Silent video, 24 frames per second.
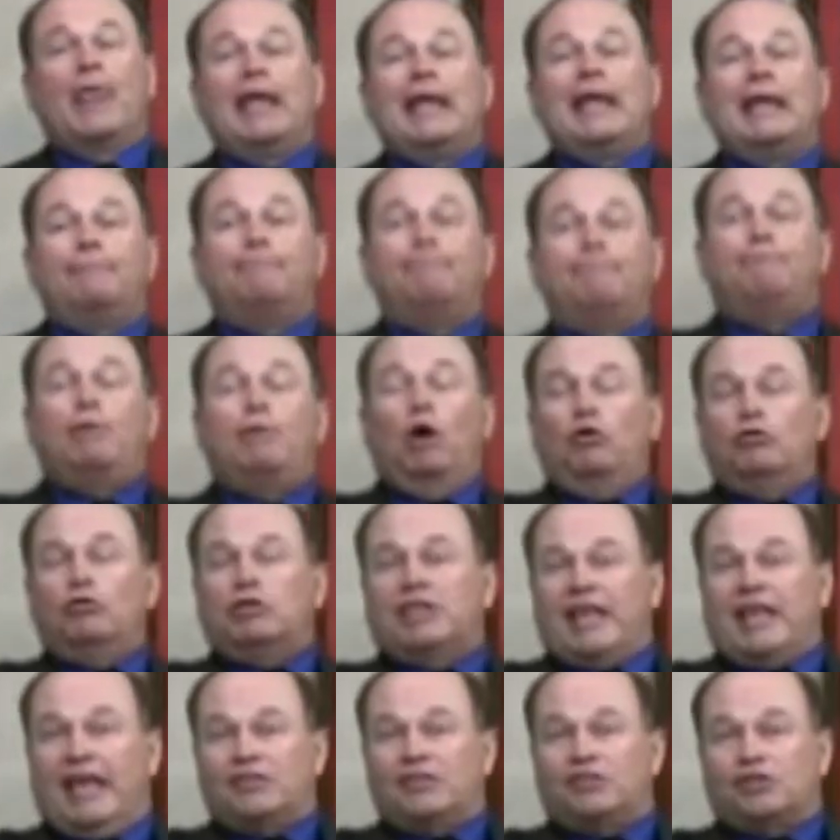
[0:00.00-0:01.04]
In
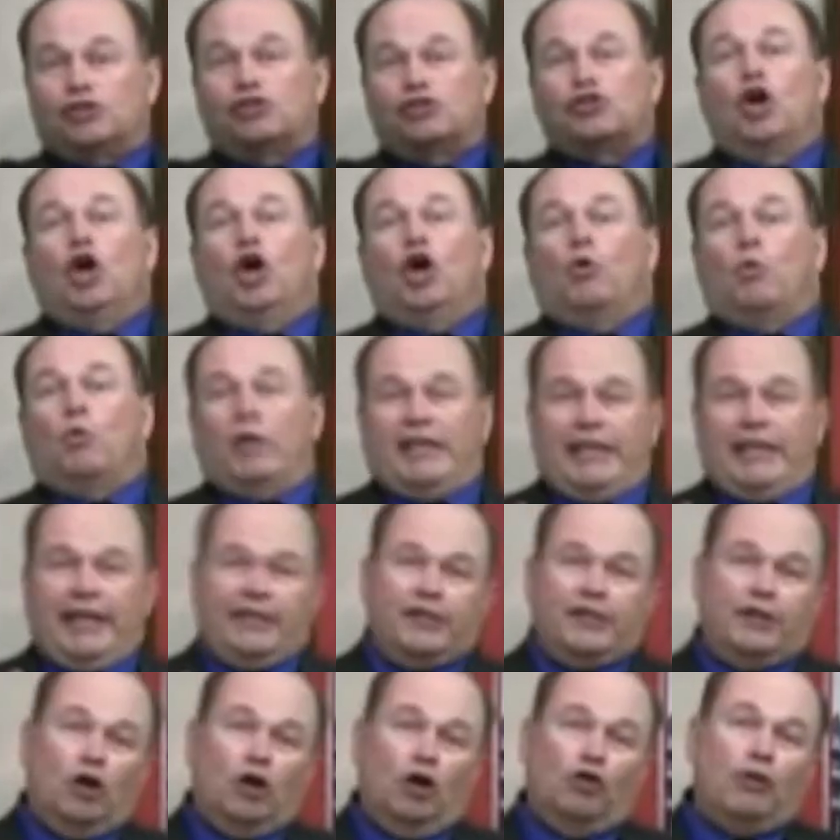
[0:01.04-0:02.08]
both cases, we
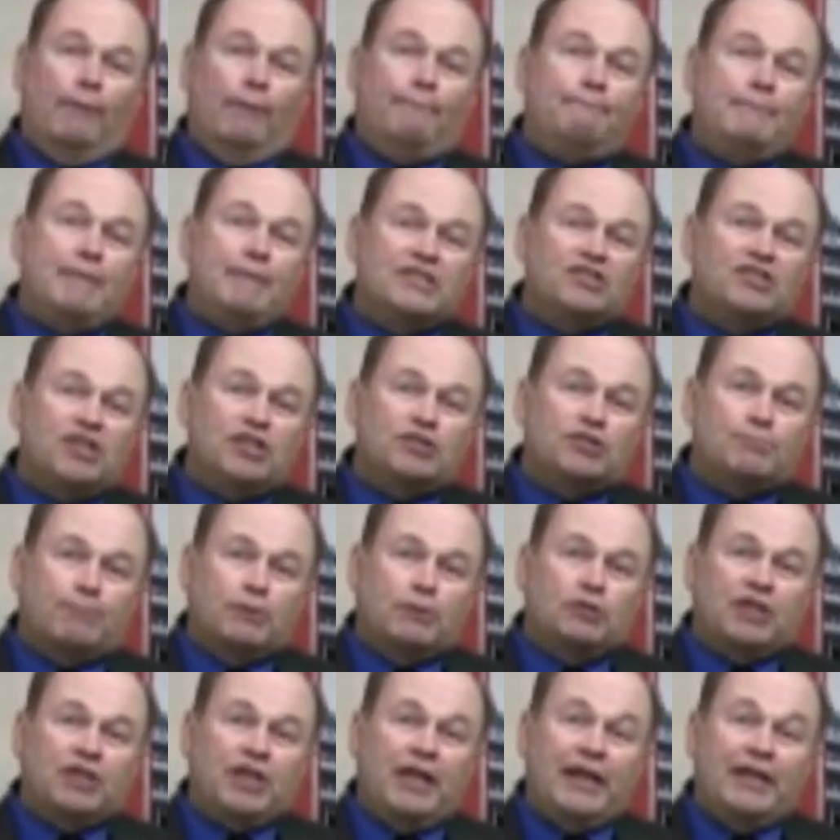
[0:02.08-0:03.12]
need to know the business
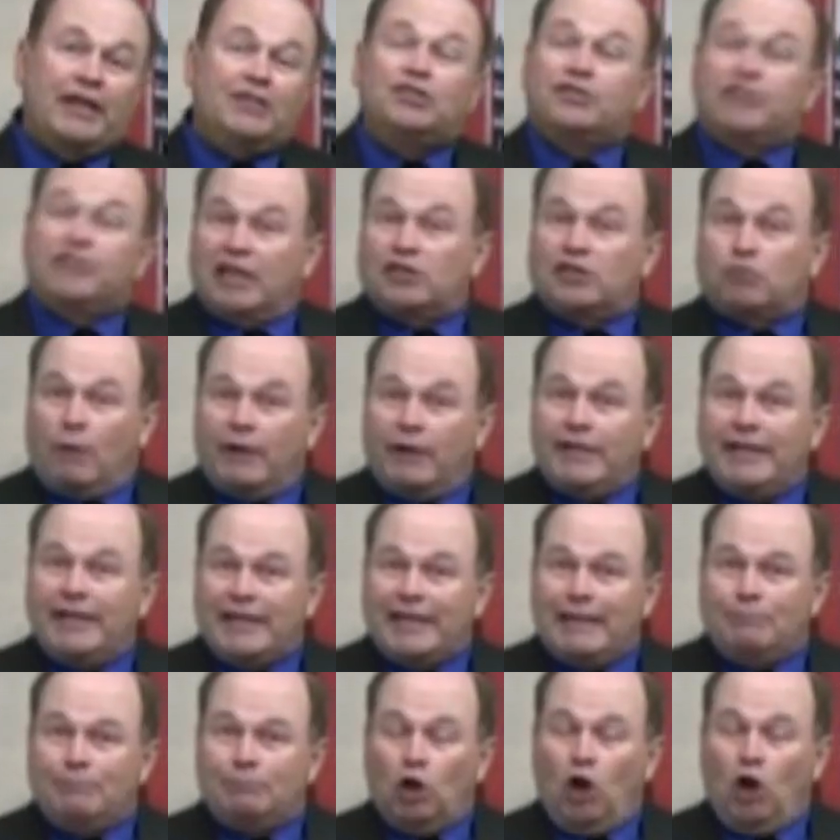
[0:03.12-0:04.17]
percentage. That's why you
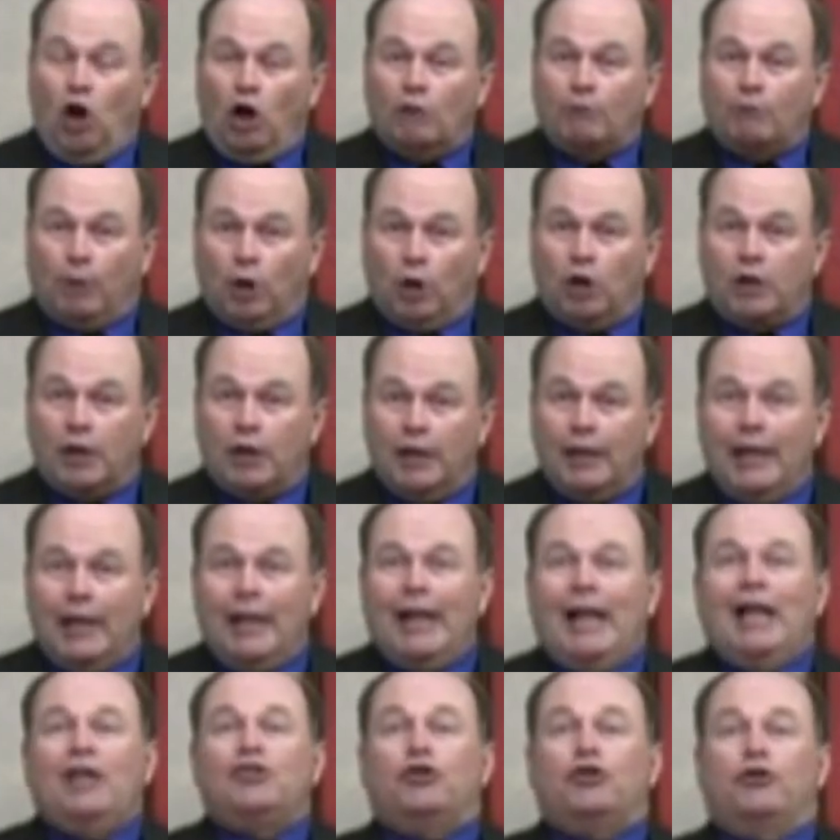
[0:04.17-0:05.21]
keep the logbook.
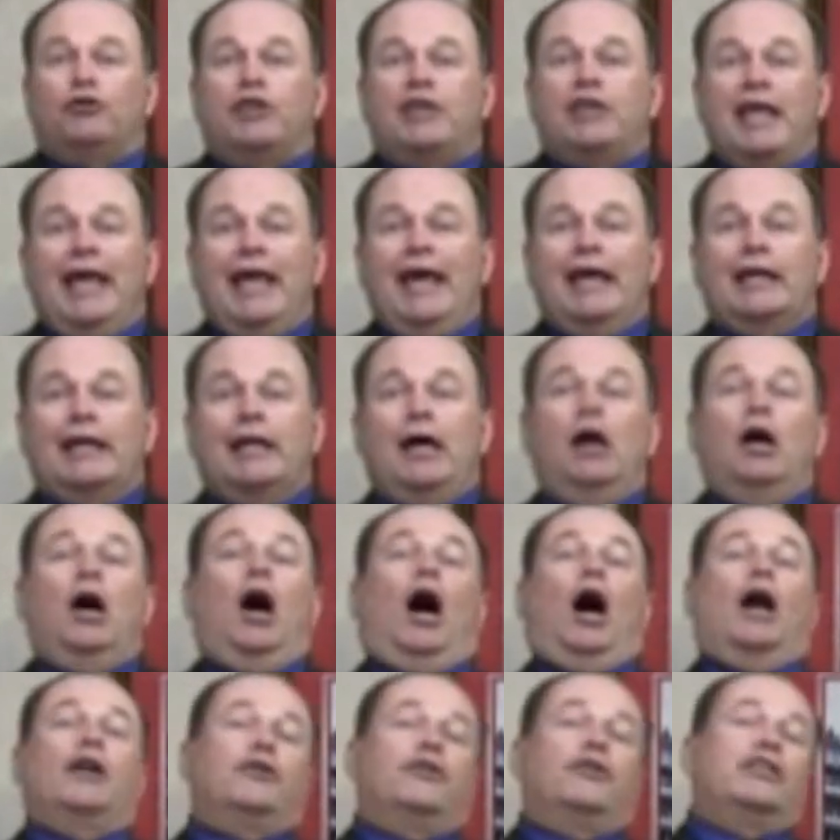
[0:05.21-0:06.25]
You then,
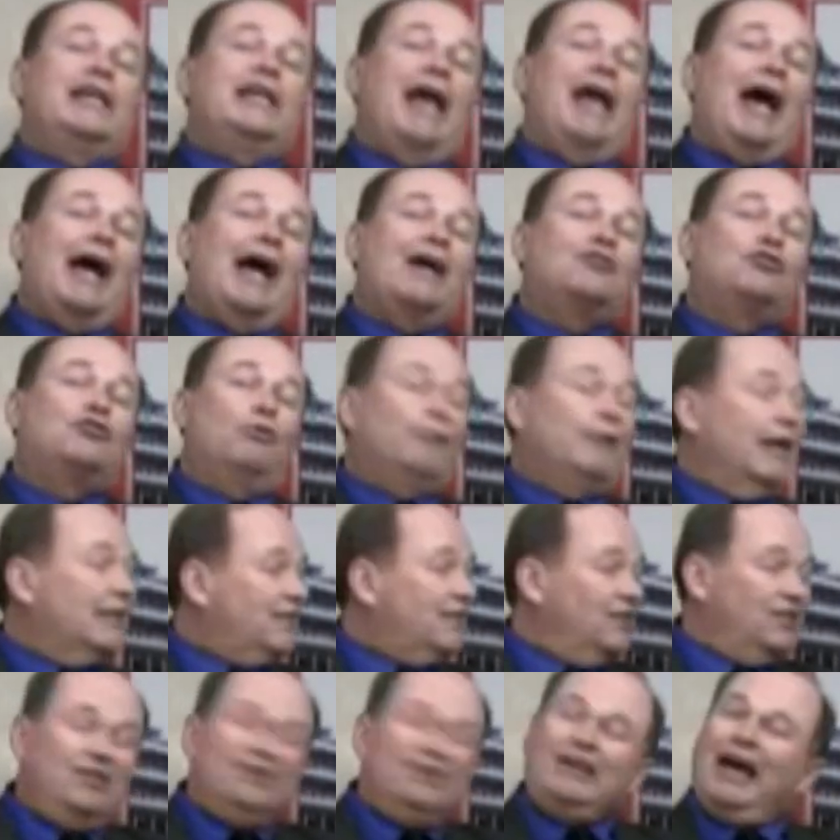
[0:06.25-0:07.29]
under the actual
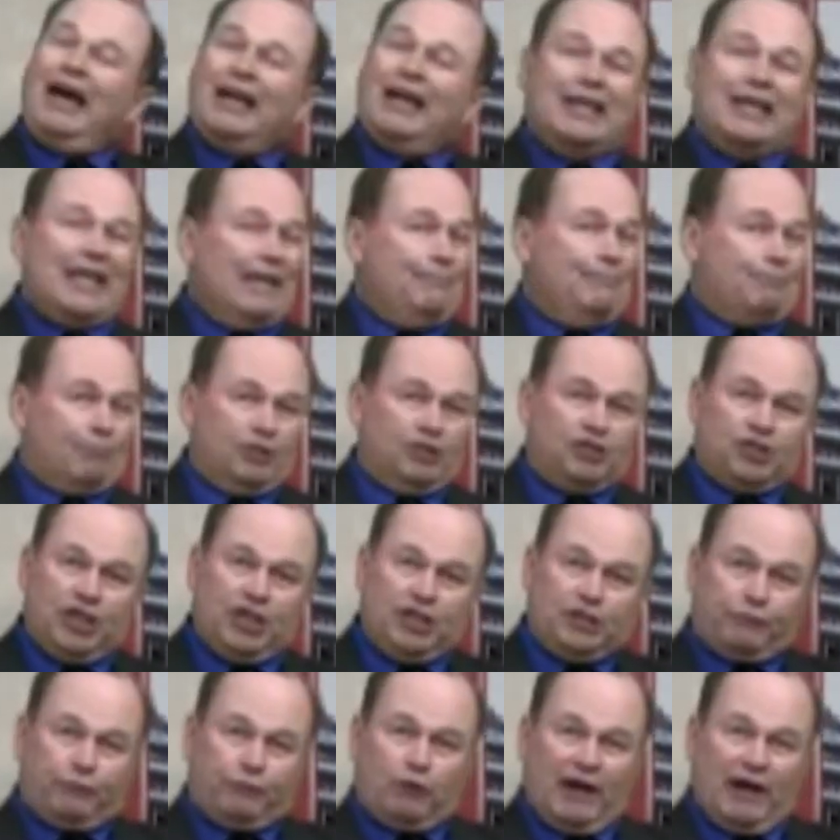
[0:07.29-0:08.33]
method, you got to keep
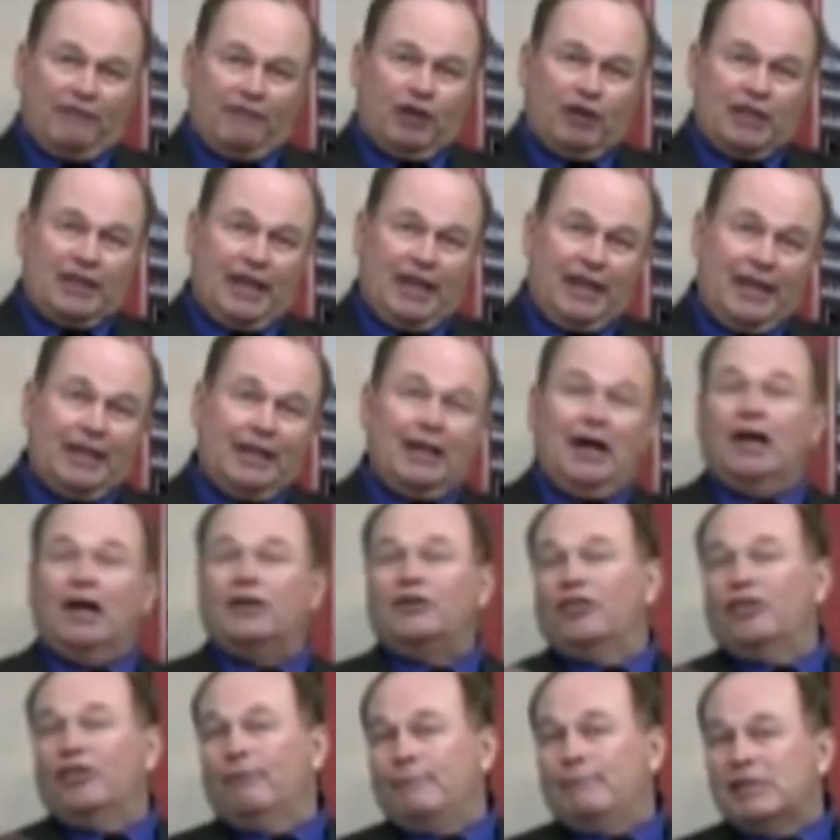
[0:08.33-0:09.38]
receipts for everything.
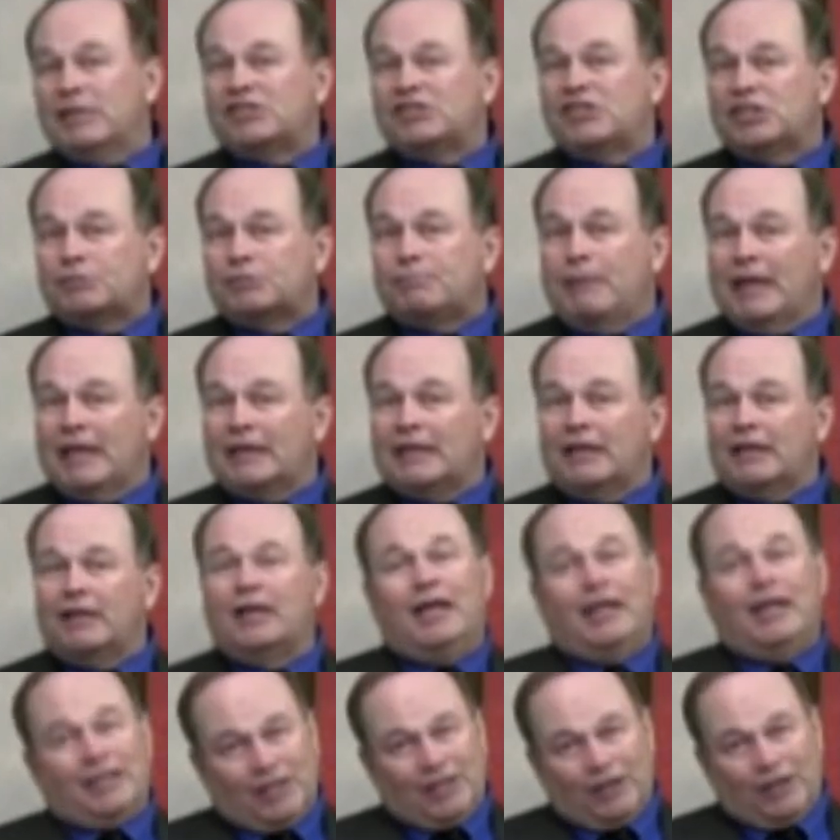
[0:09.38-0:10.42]
Under the business
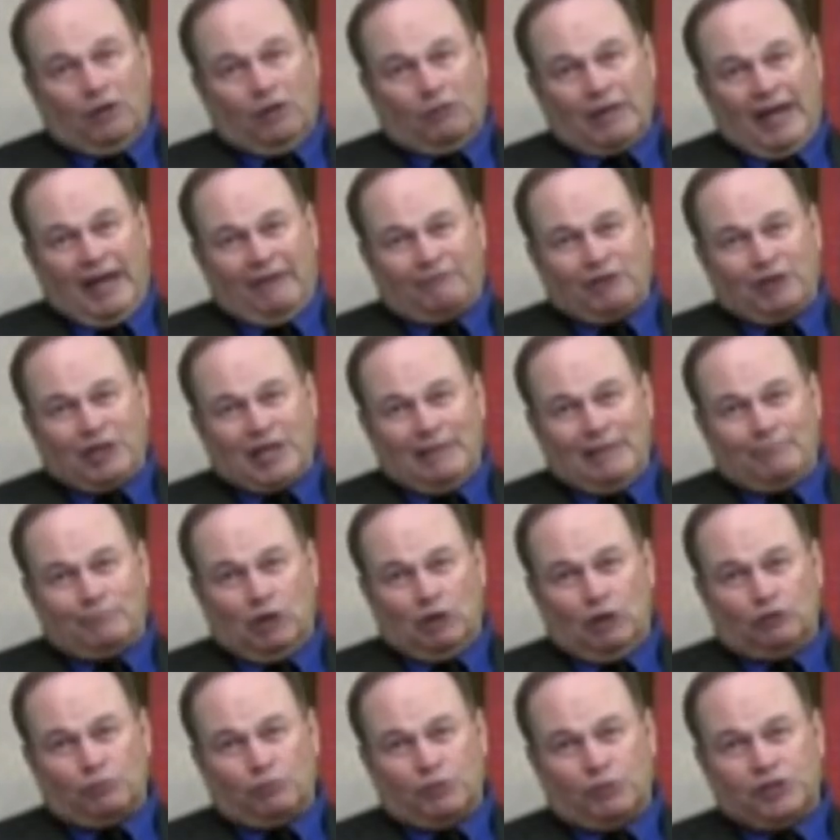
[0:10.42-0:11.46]
method, you don't have to keep
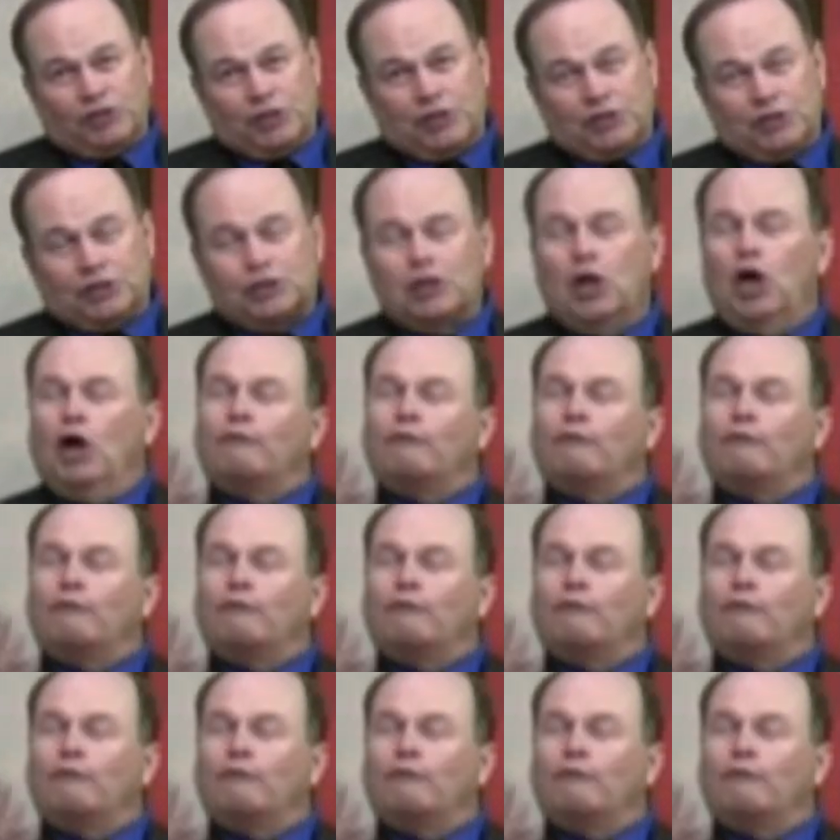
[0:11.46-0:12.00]
those receipts.